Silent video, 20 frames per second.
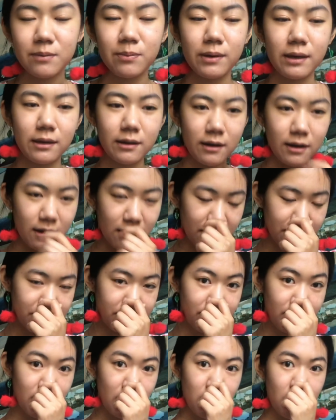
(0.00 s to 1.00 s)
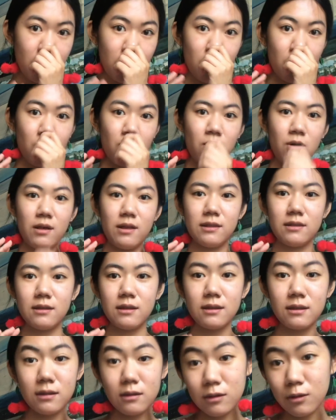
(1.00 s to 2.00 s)
peek of
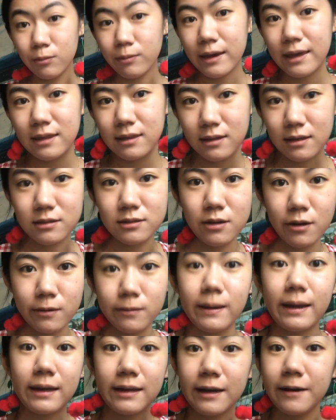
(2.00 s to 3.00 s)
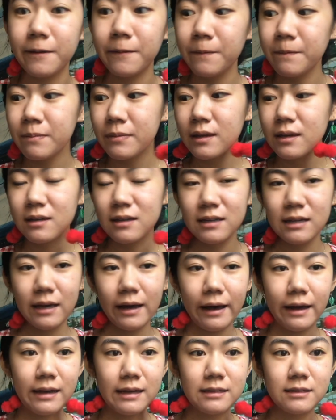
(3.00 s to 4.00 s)
the way things are right now.
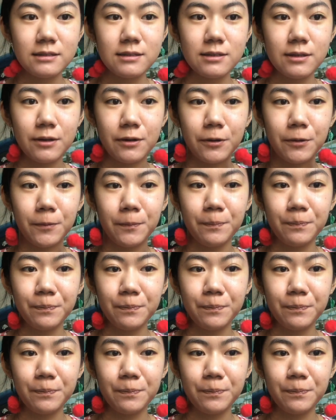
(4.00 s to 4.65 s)
And so